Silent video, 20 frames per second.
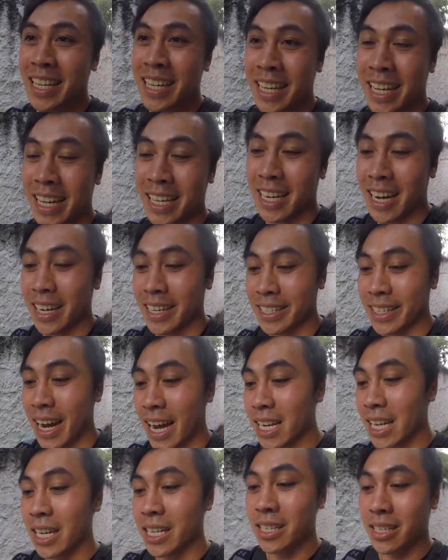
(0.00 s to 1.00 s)
And I, I
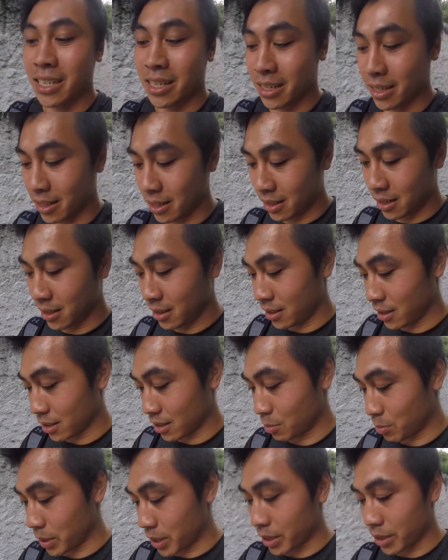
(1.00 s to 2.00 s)
like uh,
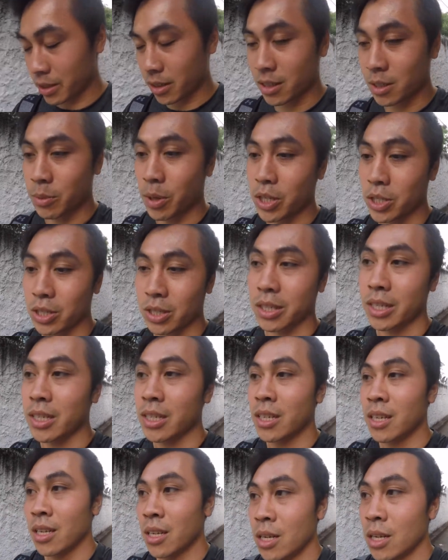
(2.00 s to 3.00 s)
this beer, especially
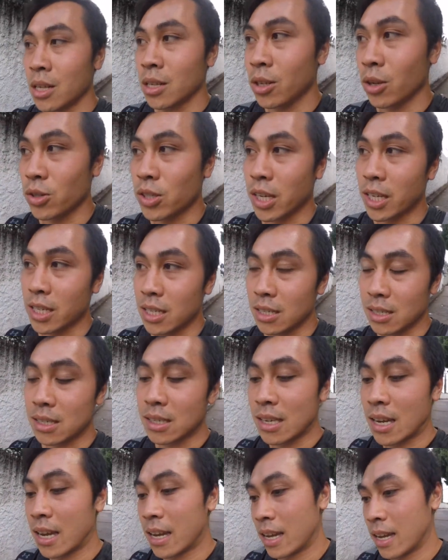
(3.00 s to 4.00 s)
Dos
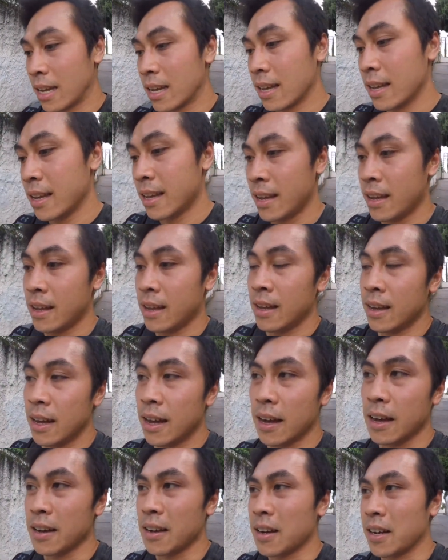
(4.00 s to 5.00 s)
Equis.
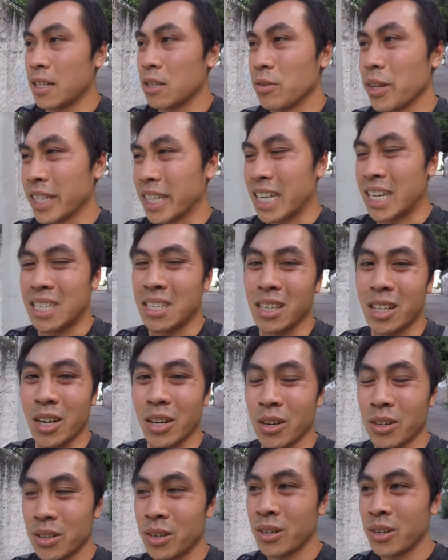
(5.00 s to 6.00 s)
Uh, I don't like
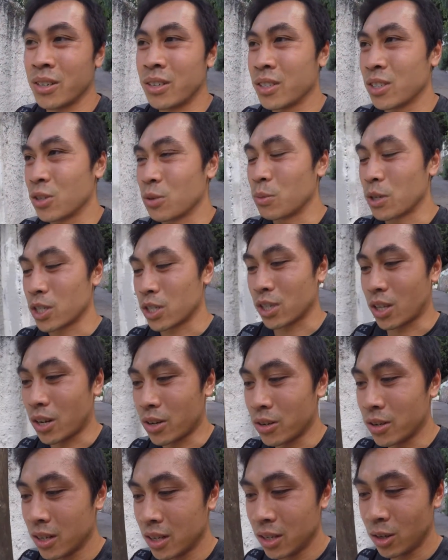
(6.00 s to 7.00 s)
indigo too much though.
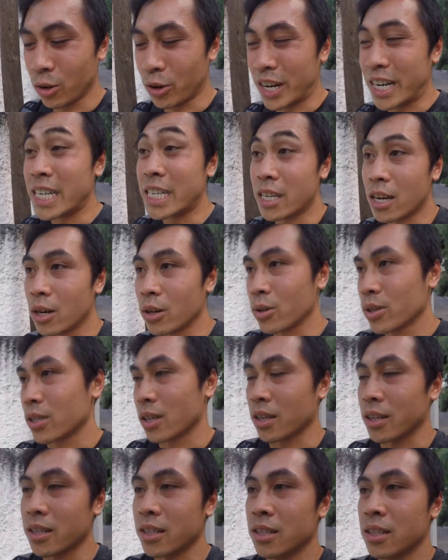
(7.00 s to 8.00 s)
Or Indio,
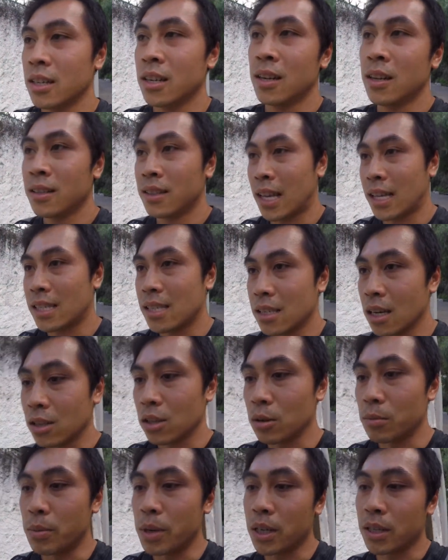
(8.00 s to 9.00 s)
sorry. That's the
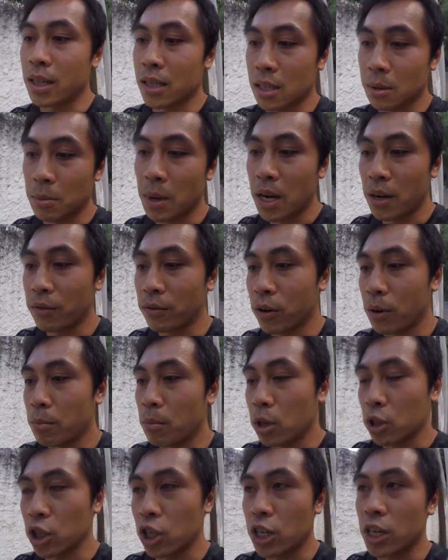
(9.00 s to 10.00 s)
other beer that's made from
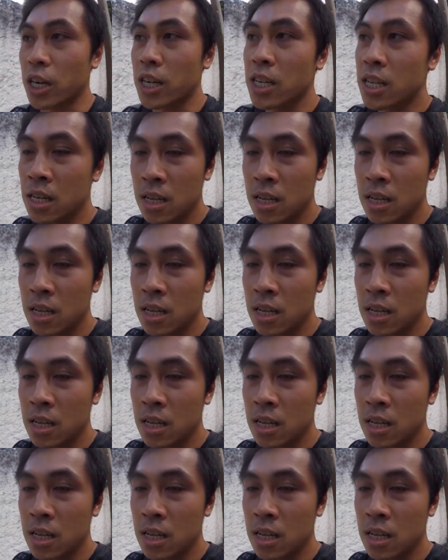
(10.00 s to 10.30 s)
Monterrey.